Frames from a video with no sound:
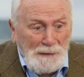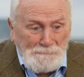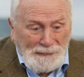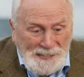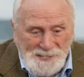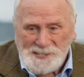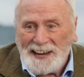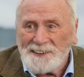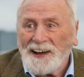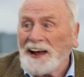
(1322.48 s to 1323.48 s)
that plays
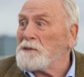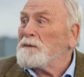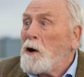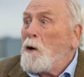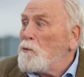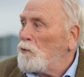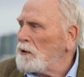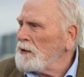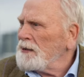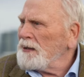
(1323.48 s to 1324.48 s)
Jack Ryan." I went, "Oh."
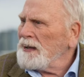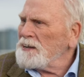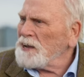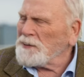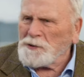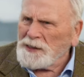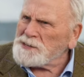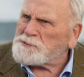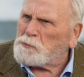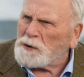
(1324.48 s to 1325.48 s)
I thought
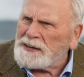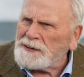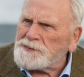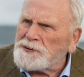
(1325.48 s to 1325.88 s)
that's weird